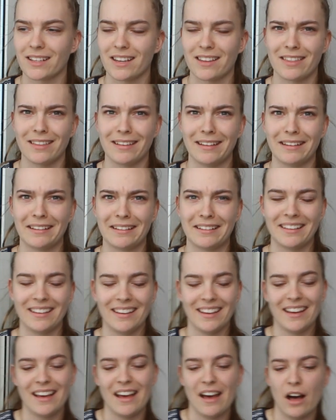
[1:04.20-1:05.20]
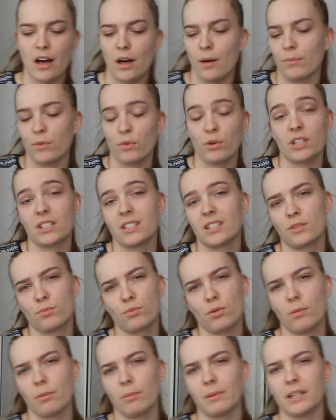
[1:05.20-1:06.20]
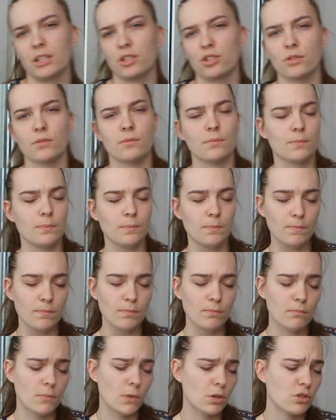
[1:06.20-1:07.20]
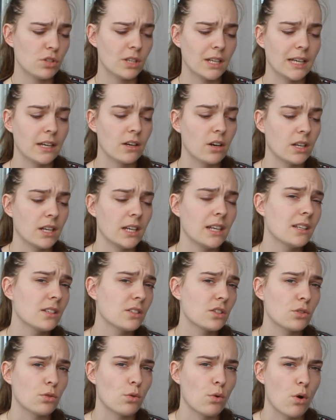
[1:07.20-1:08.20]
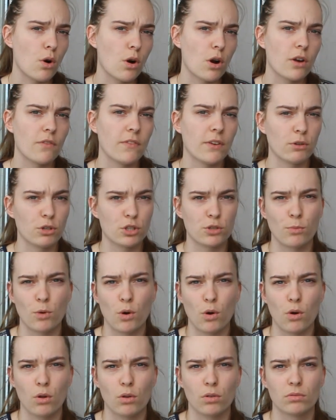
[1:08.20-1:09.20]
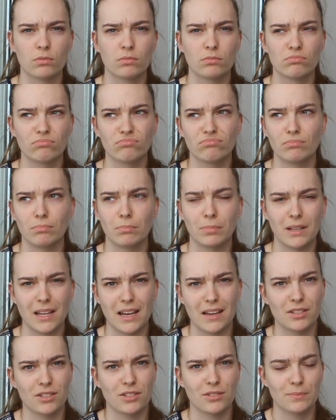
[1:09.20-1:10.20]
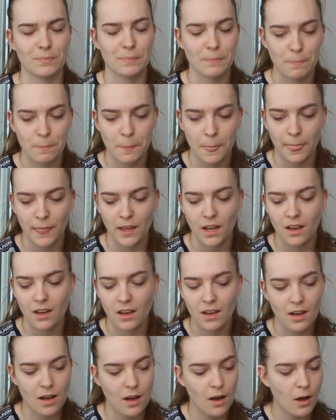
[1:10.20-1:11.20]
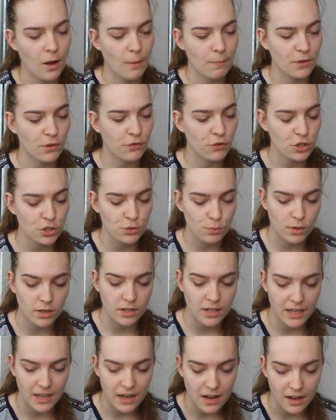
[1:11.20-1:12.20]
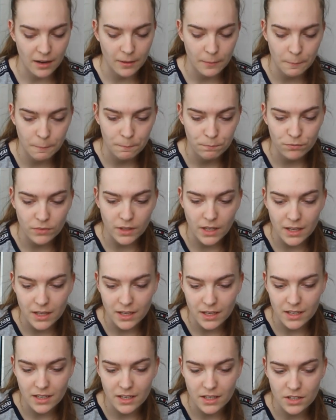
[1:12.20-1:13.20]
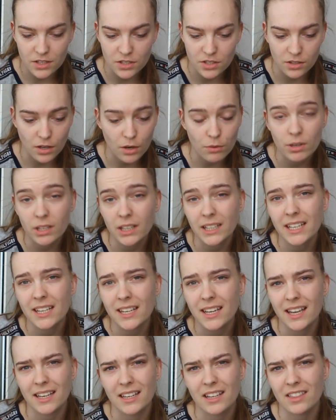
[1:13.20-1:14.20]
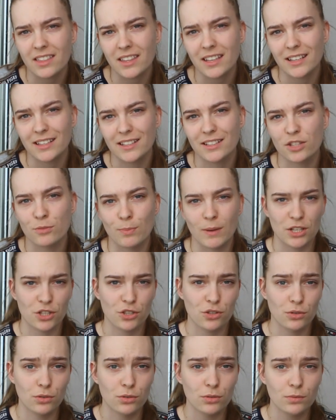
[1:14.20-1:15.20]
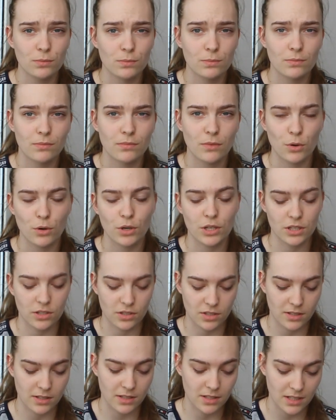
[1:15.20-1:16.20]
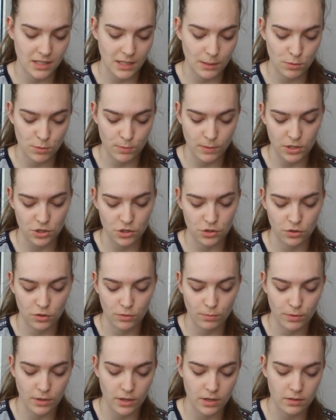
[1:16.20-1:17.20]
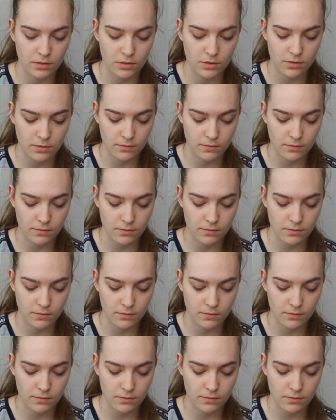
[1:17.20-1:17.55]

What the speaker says: I think. The rest is probably just mostly cuttings or very small plants. The first one I got is not really anything special, or it doesn't seem special, but